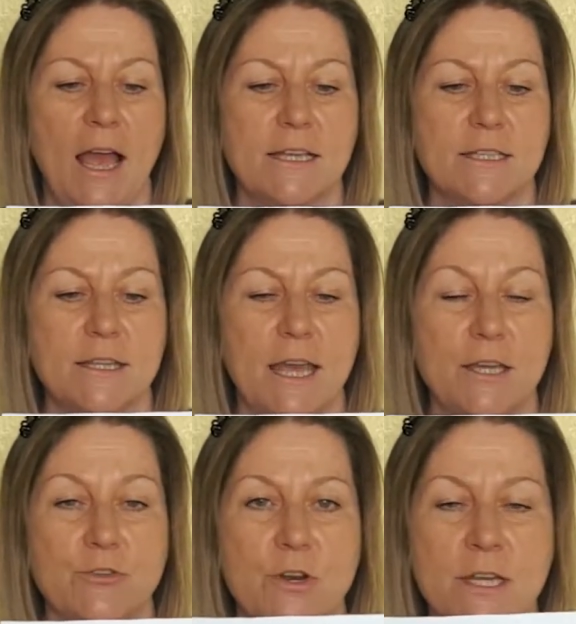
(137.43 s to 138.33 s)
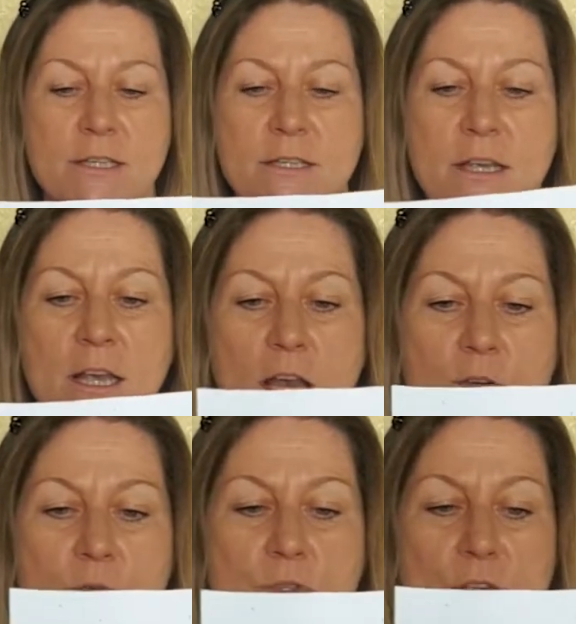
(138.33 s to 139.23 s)
and in the headdress,
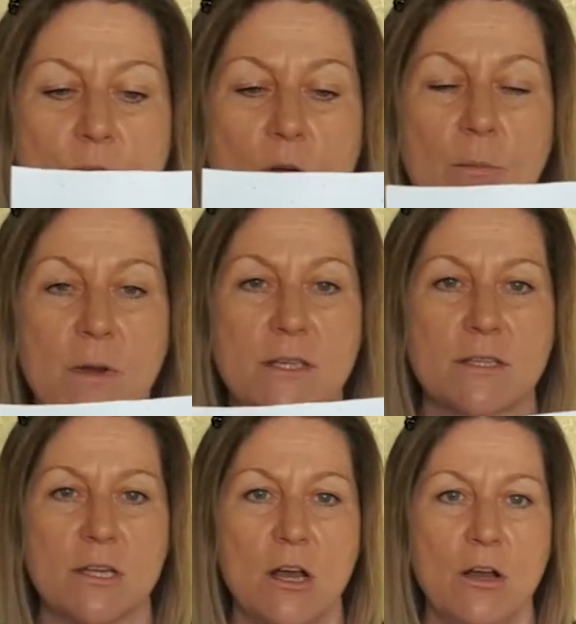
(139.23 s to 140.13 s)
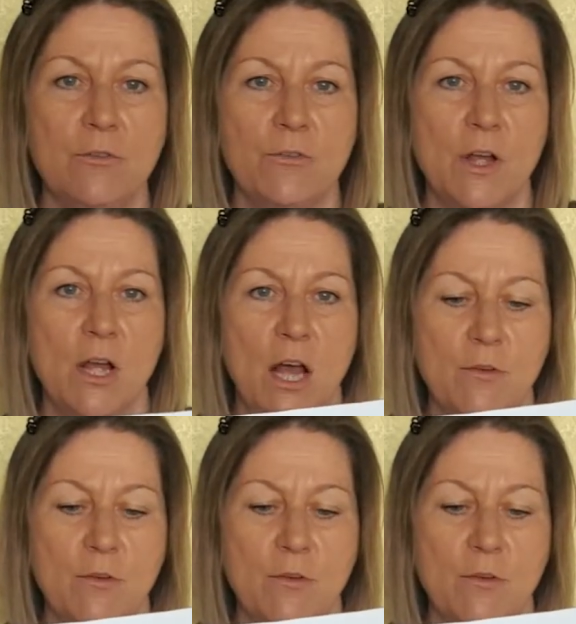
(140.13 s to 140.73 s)
and also on my staff.